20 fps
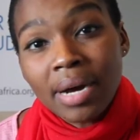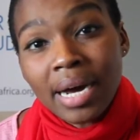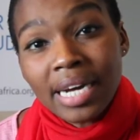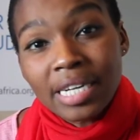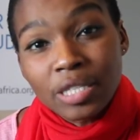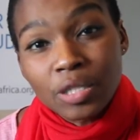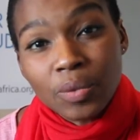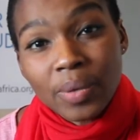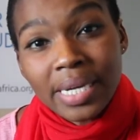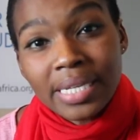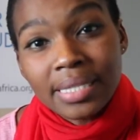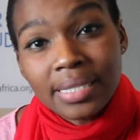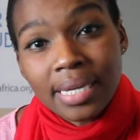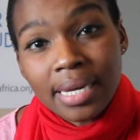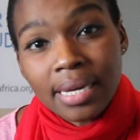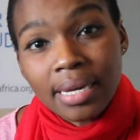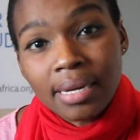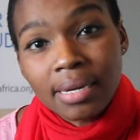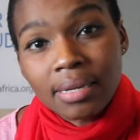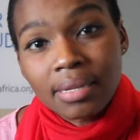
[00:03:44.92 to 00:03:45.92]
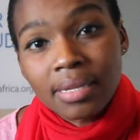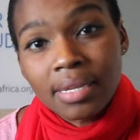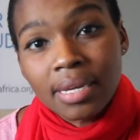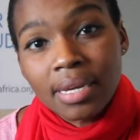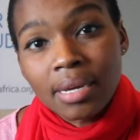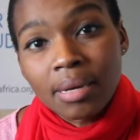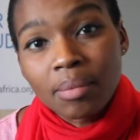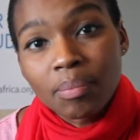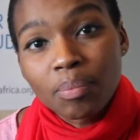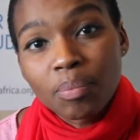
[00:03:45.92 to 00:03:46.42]
addressing
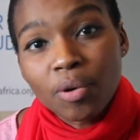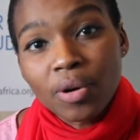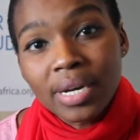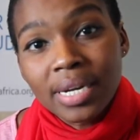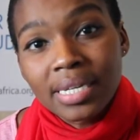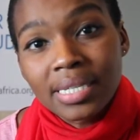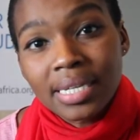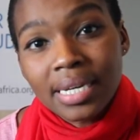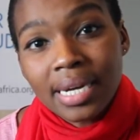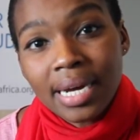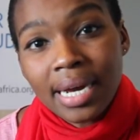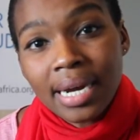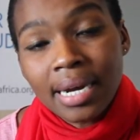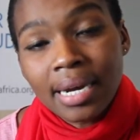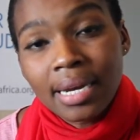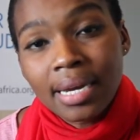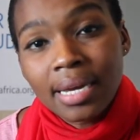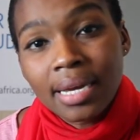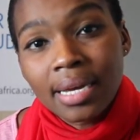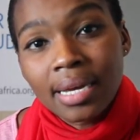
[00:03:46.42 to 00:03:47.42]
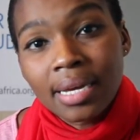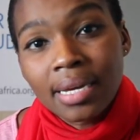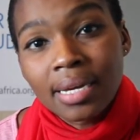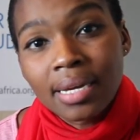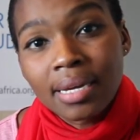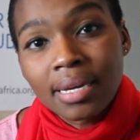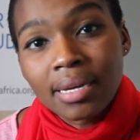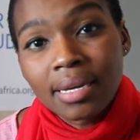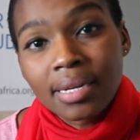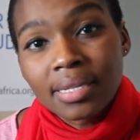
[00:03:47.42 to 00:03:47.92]
the political
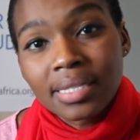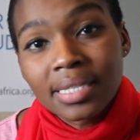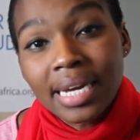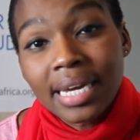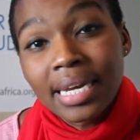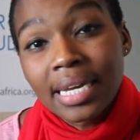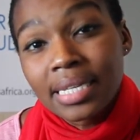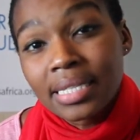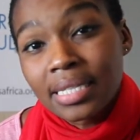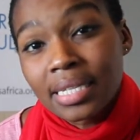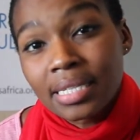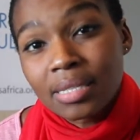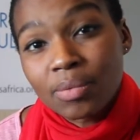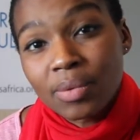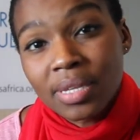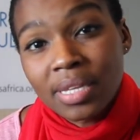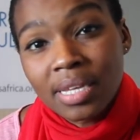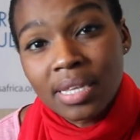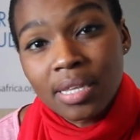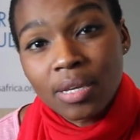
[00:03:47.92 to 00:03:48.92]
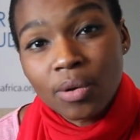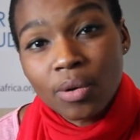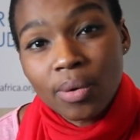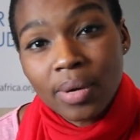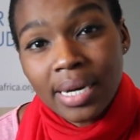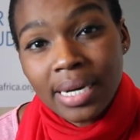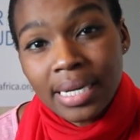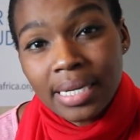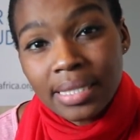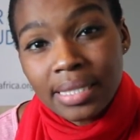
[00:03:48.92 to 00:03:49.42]
challenges within the
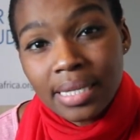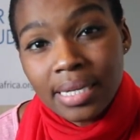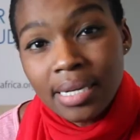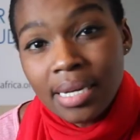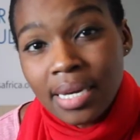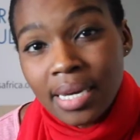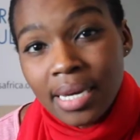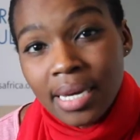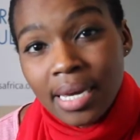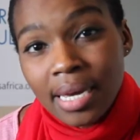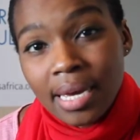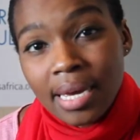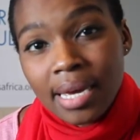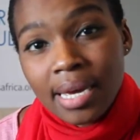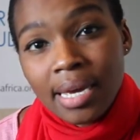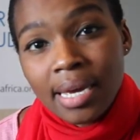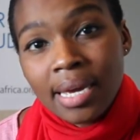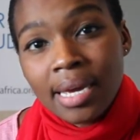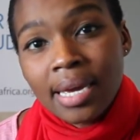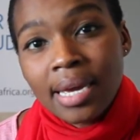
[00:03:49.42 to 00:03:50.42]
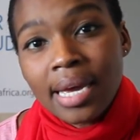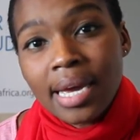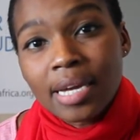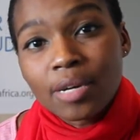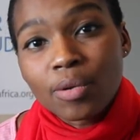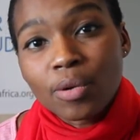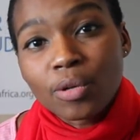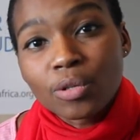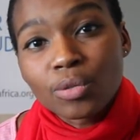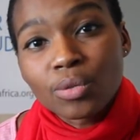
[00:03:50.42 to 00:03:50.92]
coalition,
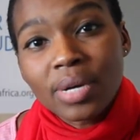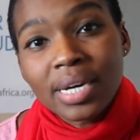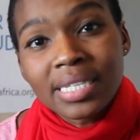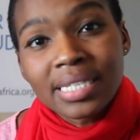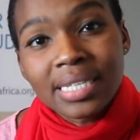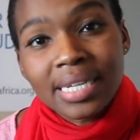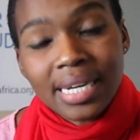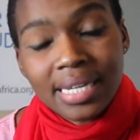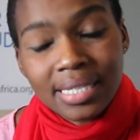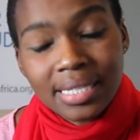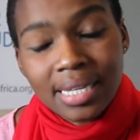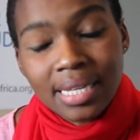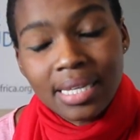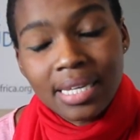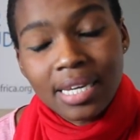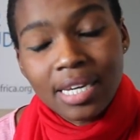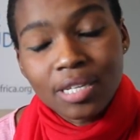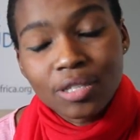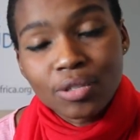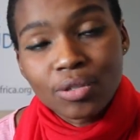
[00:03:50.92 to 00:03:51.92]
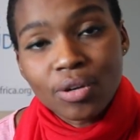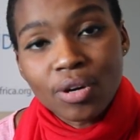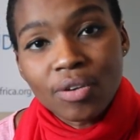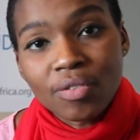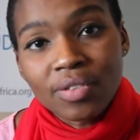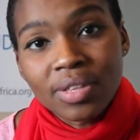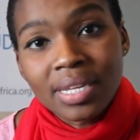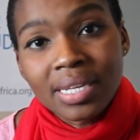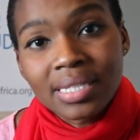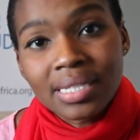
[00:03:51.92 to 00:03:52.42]
and also addressing the issue
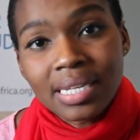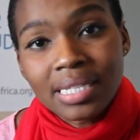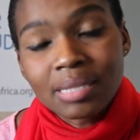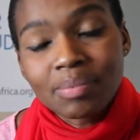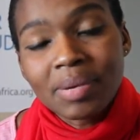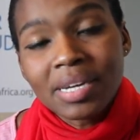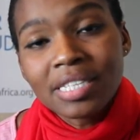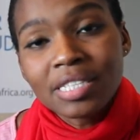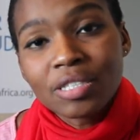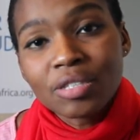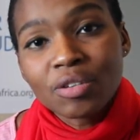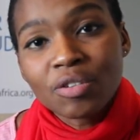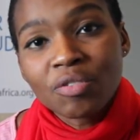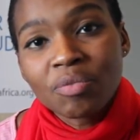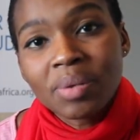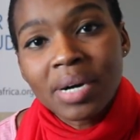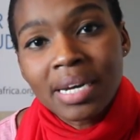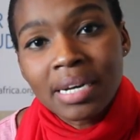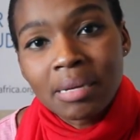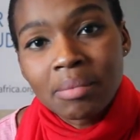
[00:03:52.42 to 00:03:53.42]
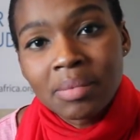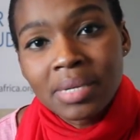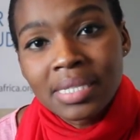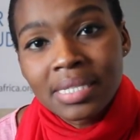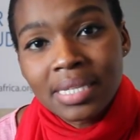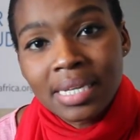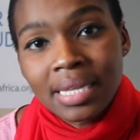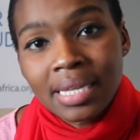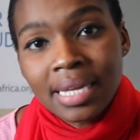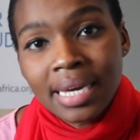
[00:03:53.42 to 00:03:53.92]
of the suspension of
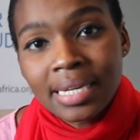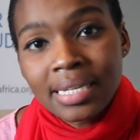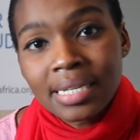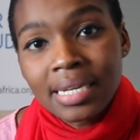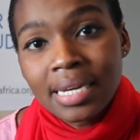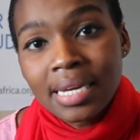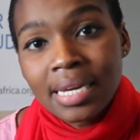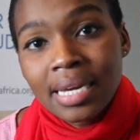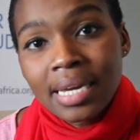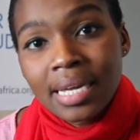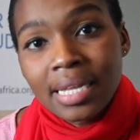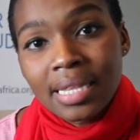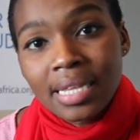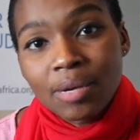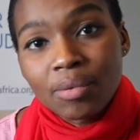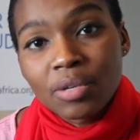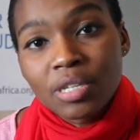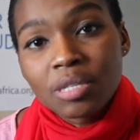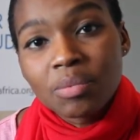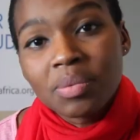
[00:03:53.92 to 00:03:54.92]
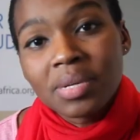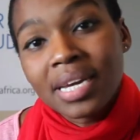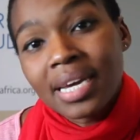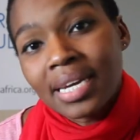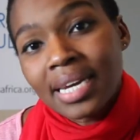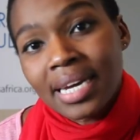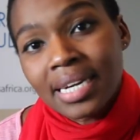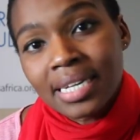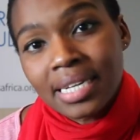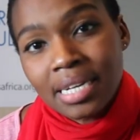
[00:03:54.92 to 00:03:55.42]
Parliament, in that there would be
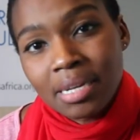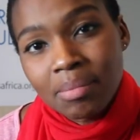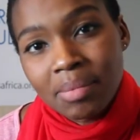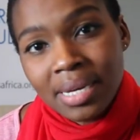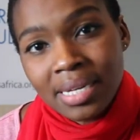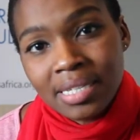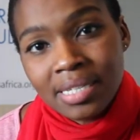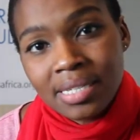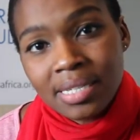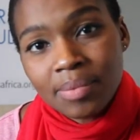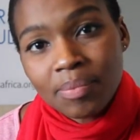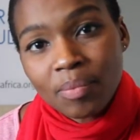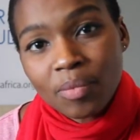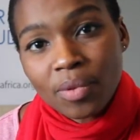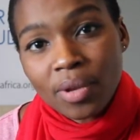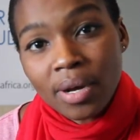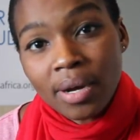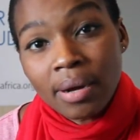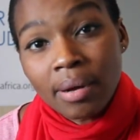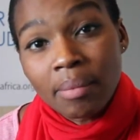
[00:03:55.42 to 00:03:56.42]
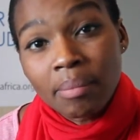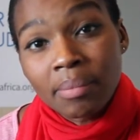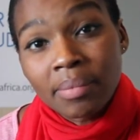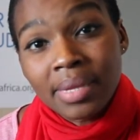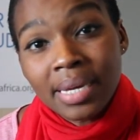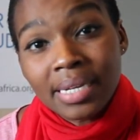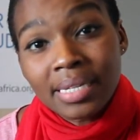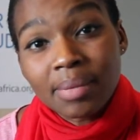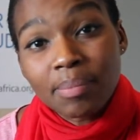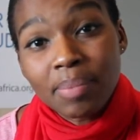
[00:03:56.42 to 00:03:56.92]
an agreement
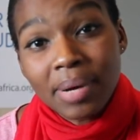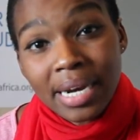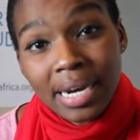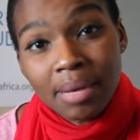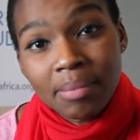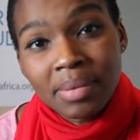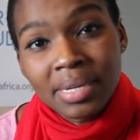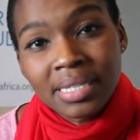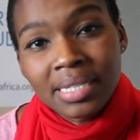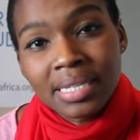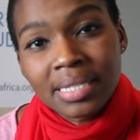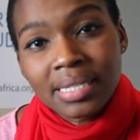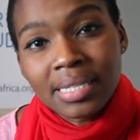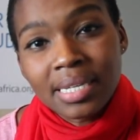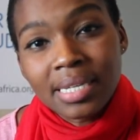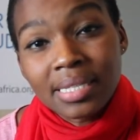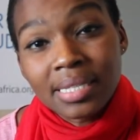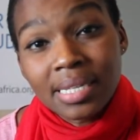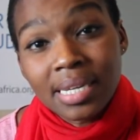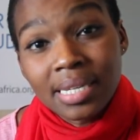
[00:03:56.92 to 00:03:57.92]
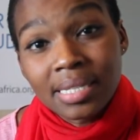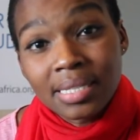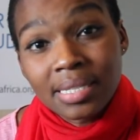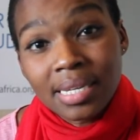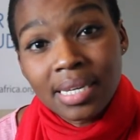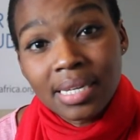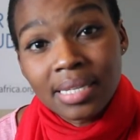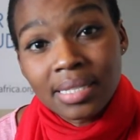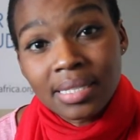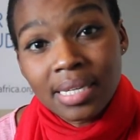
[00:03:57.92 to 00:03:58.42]
that Parliament
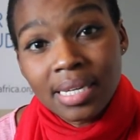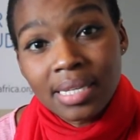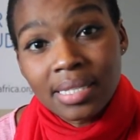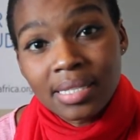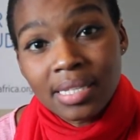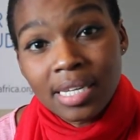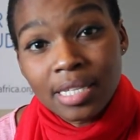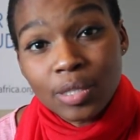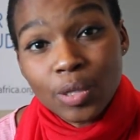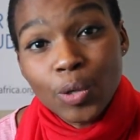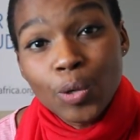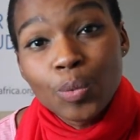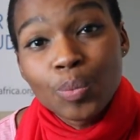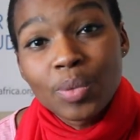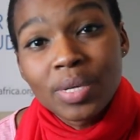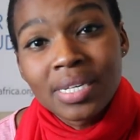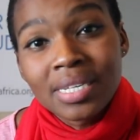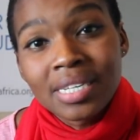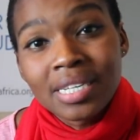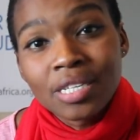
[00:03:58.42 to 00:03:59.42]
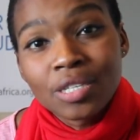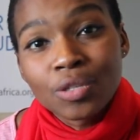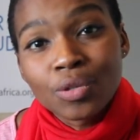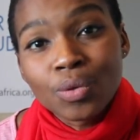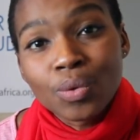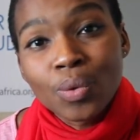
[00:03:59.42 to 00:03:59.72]
is opened in due